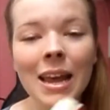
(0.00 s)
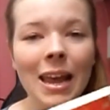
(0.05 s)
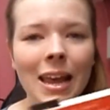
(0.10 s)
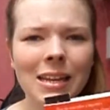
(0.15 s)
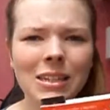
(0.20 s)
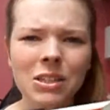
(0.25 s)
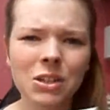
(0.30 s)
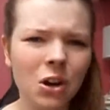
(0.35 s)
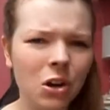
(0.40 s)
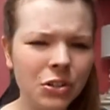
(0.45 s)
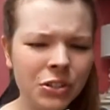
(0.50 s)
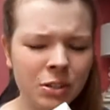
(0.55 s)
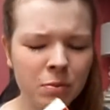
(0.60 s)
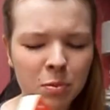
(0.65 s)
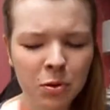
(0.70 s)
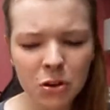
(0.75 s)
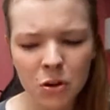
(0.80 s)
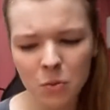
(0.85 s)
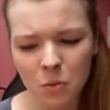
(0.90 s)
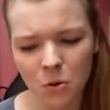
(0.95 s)
It's the Costa
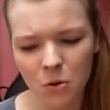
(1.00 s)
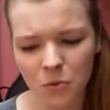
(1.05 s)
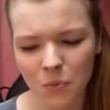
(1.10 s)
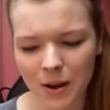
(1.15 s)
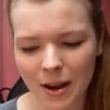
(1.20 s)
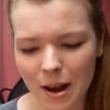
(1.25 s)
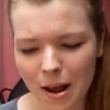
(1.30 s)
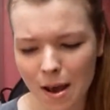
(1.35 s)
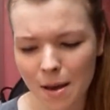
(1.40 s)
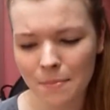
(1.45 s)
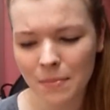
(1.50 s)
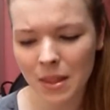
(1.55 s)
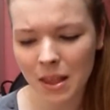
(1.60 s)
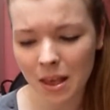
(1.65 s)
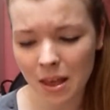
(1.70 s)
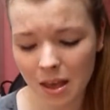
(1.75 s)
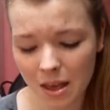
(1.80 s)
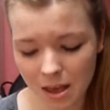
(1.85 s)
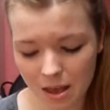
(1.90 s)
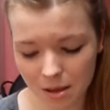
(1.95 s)
Book Award winner,
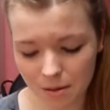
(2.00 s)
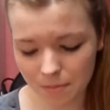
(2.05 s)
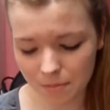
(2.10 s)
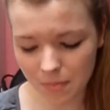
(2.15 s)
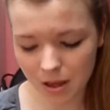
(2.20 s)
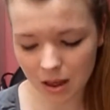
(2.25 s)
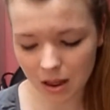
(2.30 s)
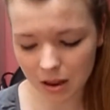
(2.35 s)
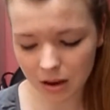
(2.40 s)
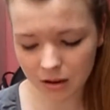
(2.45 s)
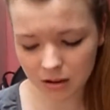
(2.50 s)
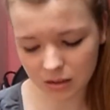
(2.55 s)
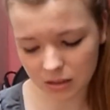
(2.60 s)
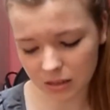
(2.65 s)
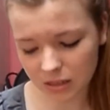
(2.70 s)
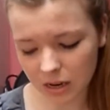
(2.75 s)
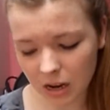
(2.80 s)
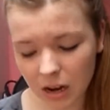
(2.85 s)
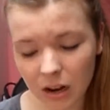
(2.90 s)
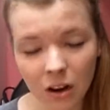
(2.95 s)
and
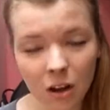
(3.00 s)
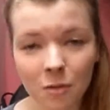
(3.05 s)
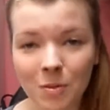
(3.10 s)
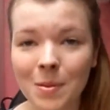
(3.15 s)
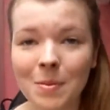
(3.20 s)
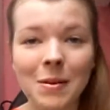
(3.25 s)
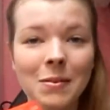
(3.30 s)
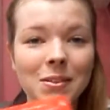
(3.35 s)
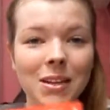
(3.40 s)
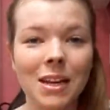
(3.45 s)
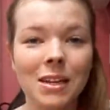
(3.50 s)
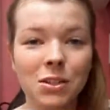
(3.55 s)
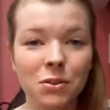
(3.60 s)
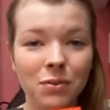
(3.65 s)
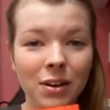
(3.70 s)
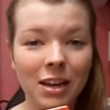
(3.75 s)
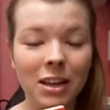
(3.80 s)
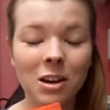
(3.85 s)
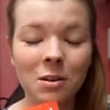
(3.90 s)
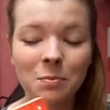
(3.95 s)
a lot of people have said it's a
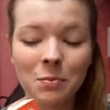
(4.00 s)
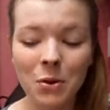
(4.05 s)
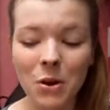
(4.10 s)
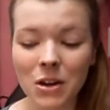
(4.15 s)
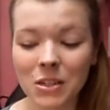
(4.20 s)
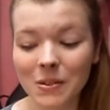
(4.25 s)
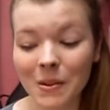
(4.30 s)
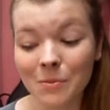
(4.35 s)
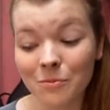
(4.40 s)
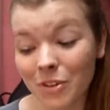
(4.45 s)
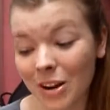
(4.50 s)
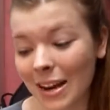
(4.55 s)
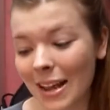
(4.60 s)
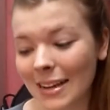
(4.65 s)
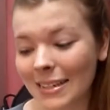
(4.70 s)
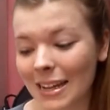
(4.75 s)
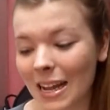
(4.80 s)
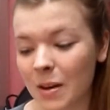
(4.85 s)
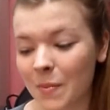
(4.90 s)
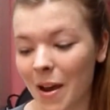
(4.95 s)
really good book, so I'm really
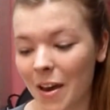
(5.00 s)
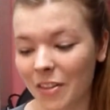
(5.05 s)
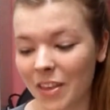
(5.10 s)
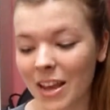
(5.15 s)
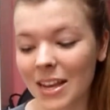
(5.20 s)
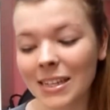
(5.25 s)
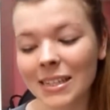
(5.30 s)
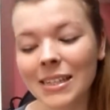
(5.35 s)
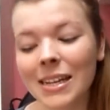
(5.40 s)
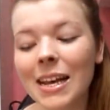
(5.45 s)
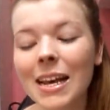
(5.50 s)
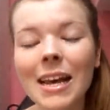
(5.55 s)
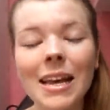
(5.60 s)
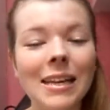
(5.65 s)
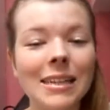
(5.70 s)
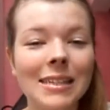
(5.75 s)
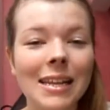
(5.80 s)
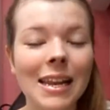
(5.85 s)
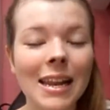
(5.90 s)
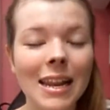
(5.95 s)
excited about this.
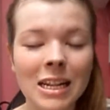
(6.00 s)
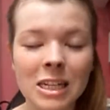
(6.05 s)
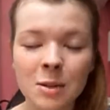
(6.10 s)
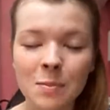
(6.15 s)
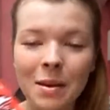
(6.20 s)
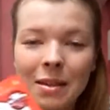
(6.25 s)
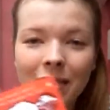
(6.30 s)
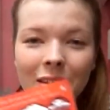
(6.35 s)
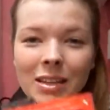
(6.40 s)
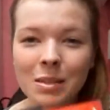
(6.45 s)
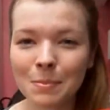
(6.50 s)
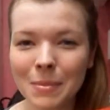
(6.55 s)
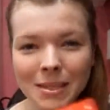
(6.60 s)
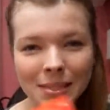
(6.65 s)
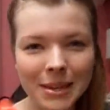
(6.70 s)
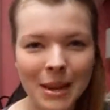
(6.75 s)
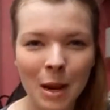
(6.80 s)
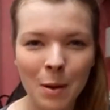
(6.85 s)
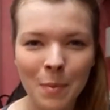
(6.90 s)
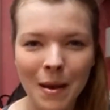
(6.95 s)
It's Elizabeth is
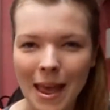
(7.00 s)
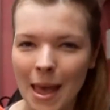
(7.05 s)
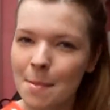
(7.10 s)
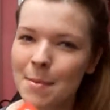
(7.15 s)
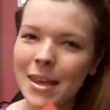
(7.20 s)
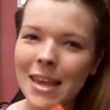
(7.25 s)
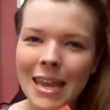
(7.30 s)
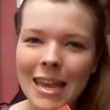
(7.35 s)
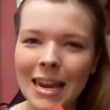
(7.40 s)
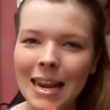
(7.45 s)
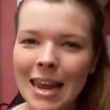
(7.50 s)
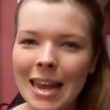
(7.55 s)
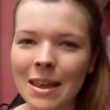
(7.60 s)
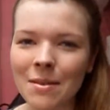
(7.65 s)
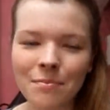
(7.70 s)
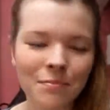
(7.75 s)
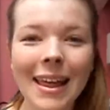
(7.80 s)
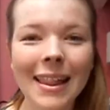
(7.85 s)
Missing by Emma Healy.